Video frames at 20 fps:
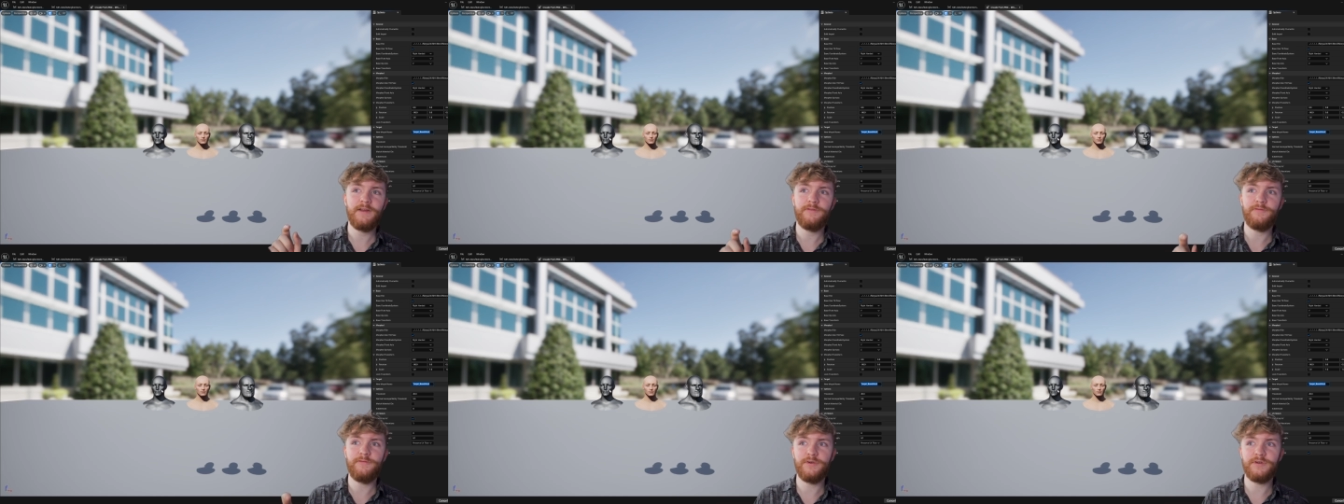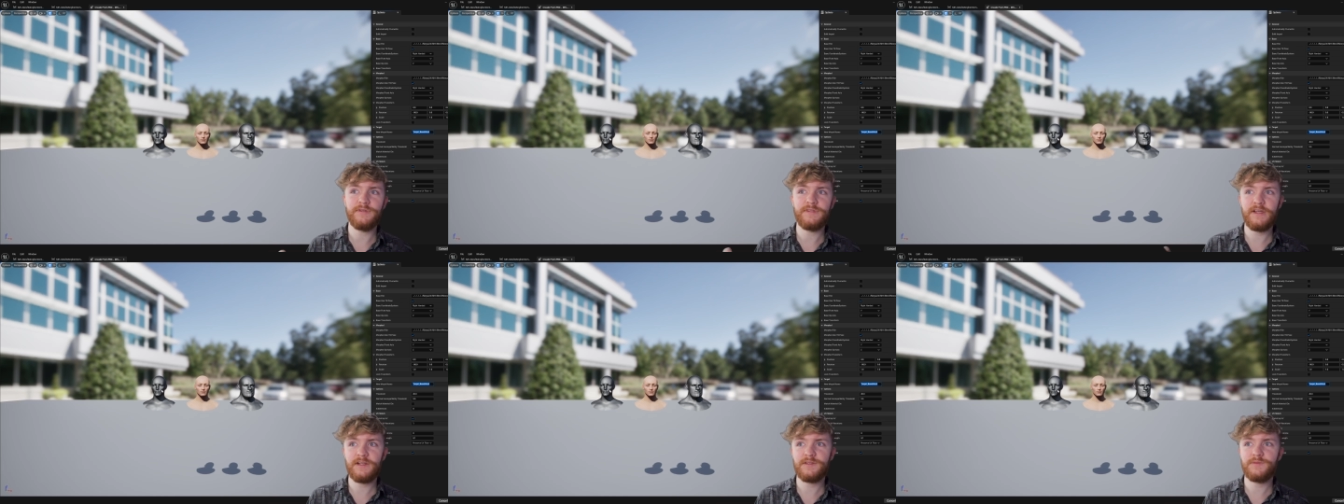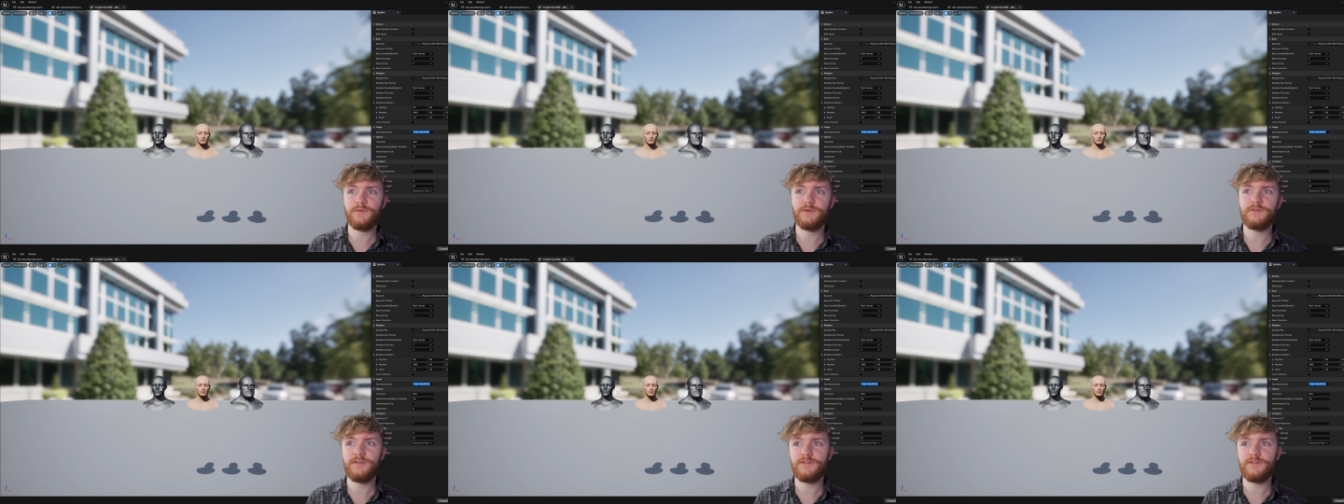vertex
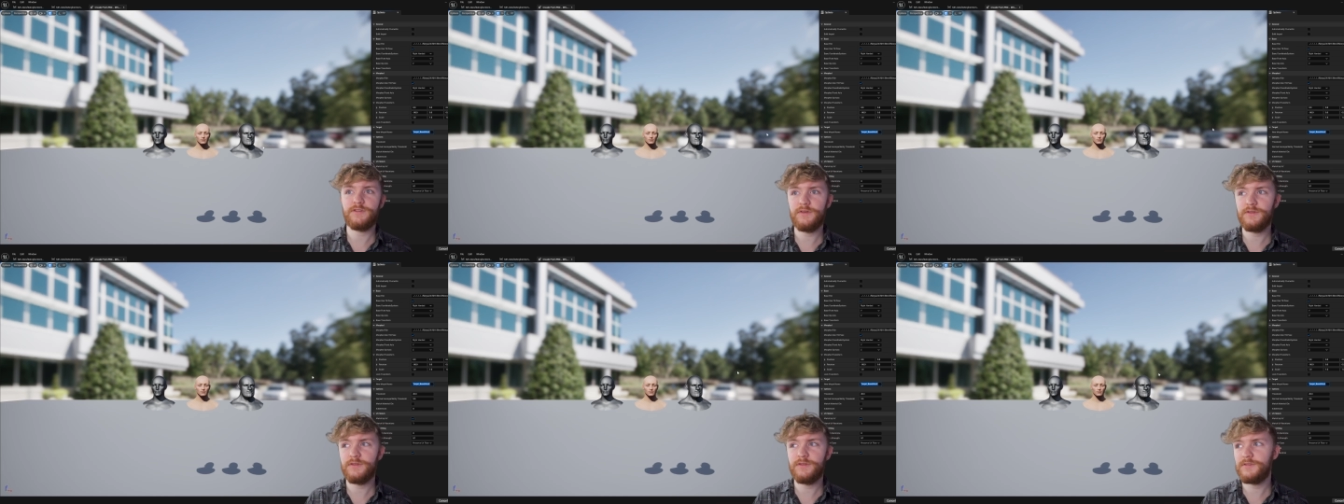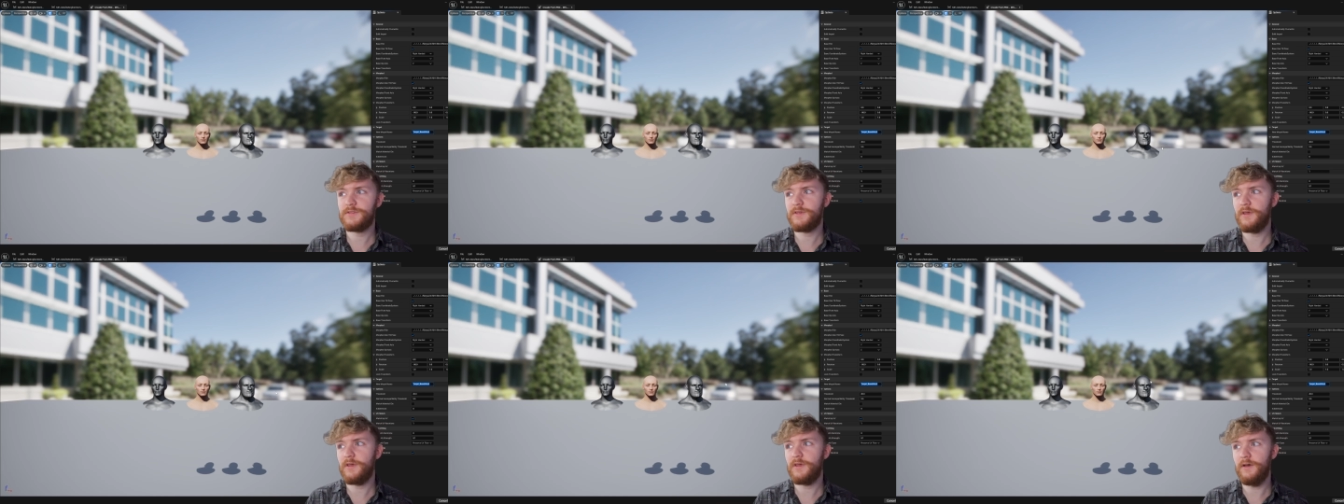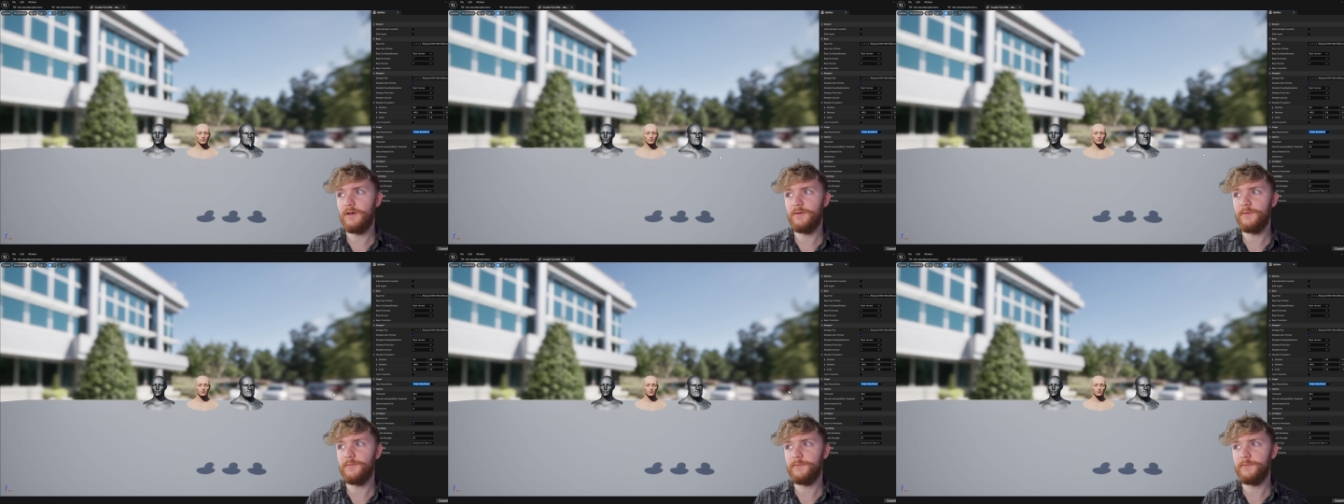positions
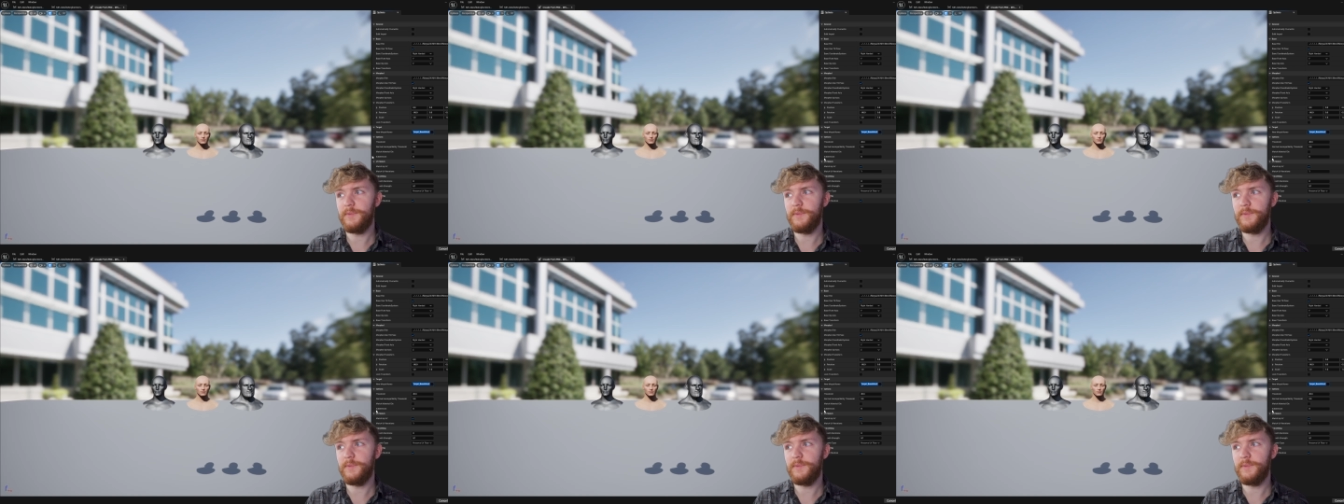um,